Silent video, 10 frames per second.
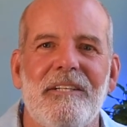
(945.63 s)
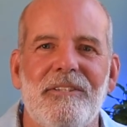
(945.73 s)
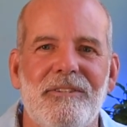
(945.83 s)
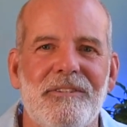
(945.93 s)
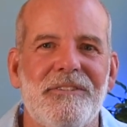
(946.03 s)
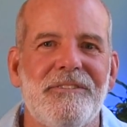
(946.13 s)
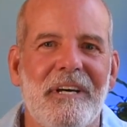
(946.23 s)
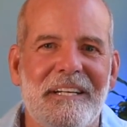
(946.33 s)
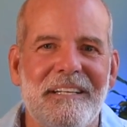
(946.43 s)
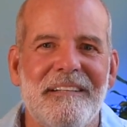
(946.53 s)
Do your
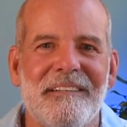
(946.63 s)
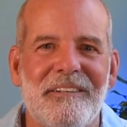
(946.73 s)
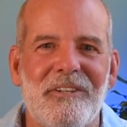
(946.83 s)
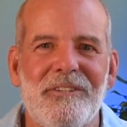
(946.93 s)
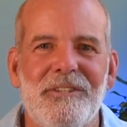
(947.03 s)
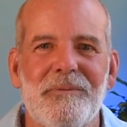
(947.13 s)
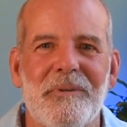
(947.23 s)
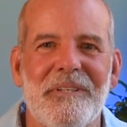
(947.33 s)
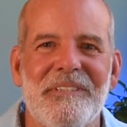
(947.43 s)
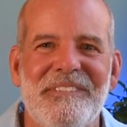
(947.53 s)
study, learn your
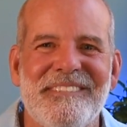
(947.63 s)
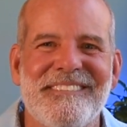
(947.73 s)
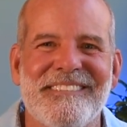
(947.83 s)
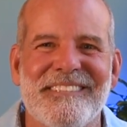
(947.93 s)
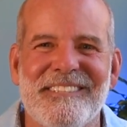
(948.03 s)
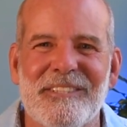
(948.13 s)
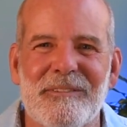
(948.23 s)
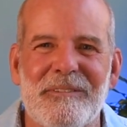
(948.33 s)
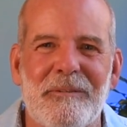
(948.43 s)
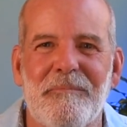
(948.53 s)
words
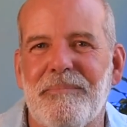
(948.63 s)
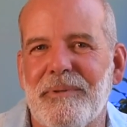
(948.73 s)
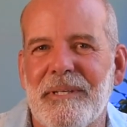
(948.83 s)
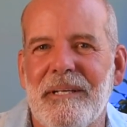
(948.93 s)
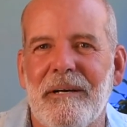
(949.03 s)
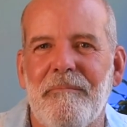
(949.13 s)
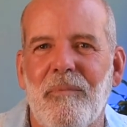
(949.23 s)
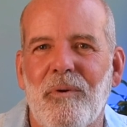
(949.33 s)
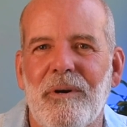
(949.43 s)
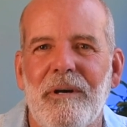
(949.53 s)
to bring a
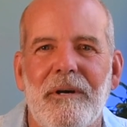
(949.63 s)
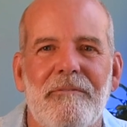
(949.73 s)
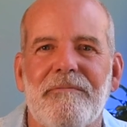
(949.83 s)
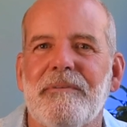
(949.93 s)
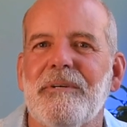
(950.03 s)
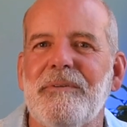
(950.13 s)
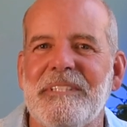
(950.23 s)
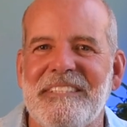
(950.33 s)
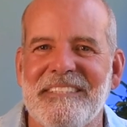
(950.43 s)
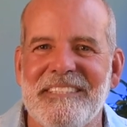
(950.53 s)
more
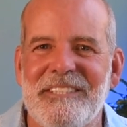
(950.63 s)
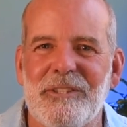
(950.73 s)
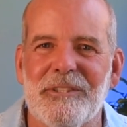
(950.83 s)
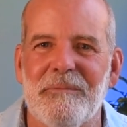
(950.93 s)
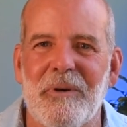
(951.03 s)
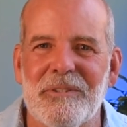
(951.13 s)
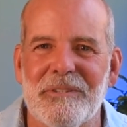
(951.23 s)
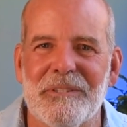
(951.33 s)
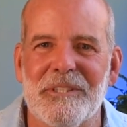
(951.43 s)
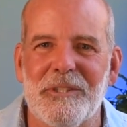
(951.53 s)
fluency to your
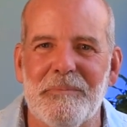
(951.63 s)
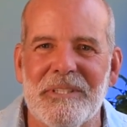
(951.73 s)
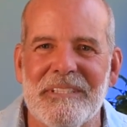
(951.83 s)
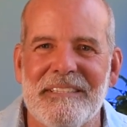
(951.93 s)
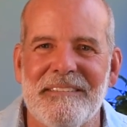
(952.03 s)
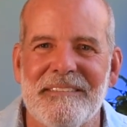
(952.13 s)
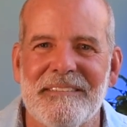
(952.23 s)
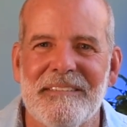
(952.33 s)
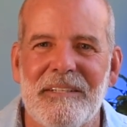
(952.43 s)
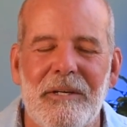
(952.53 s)
emotional experience.
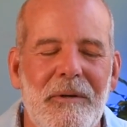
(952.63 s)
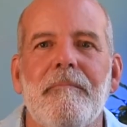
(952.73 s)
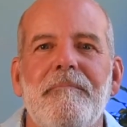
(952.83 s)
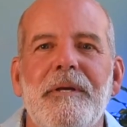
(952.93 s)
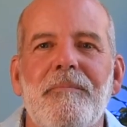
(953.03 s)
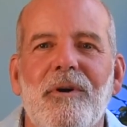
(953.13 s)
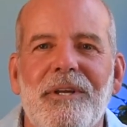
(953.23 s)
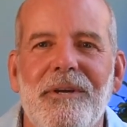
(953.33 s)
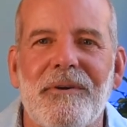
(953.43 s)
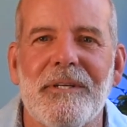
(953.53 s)
Be more
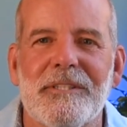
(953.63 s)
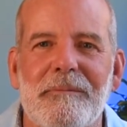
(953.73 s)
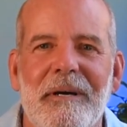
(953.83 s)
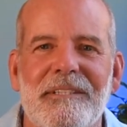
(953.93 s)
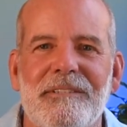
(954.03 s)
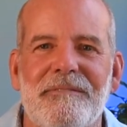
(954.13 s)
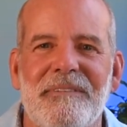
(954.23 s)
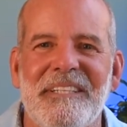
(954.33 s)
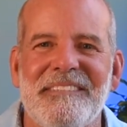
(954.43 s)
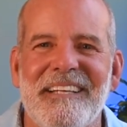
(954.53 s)
curious about your
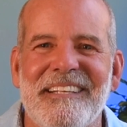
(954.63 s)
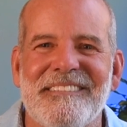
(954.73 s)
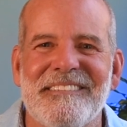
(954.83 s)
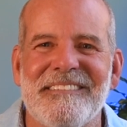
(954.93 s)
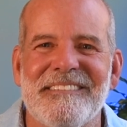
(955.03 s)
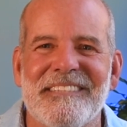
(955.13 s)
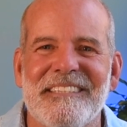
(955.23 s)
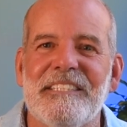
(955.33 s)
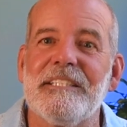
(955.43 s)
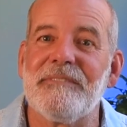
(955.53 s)
friends' answers
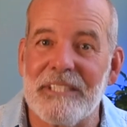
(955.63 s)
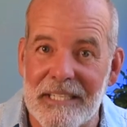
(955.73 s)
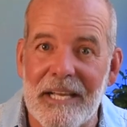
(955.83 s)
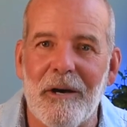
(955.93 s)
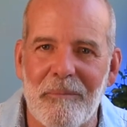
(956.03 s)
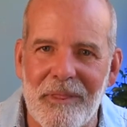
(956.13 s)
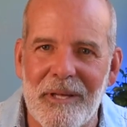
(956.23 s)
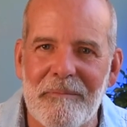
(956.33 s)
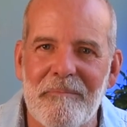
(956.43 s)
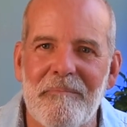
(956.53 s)
and see if you can help
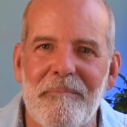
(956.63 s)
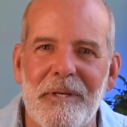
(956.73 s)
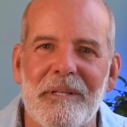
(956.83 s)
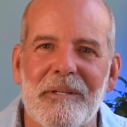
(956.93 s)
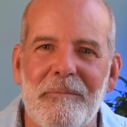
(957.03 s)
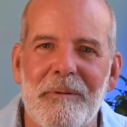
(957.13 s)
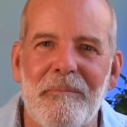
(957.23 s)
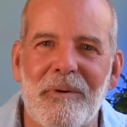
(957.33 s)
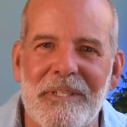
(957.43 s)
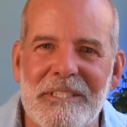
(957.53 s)
them be a little bit
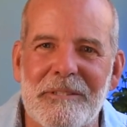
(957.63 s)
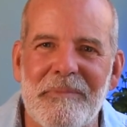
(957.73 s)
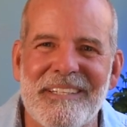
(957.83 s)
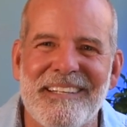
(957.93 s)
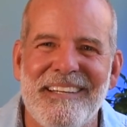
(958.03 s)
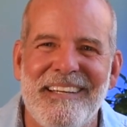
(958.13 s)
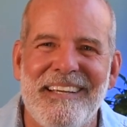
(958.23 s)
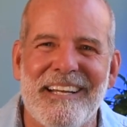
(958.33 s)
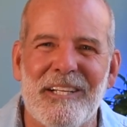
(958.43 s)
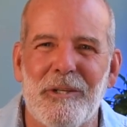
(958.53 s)
more intimate
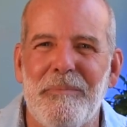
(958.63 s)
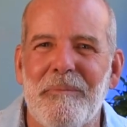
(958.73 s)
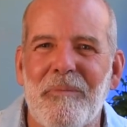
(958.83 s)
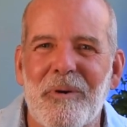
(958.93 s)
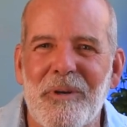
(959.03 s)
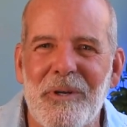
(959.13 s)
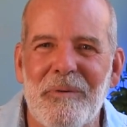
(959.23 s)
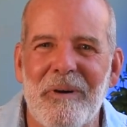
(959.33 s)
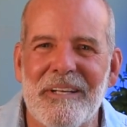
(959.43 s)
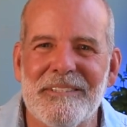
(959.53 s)
and a little bit more
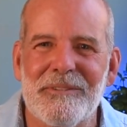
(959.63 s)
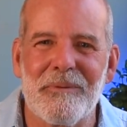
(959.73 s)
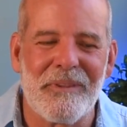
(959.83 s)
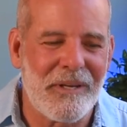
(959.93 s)
nuanced with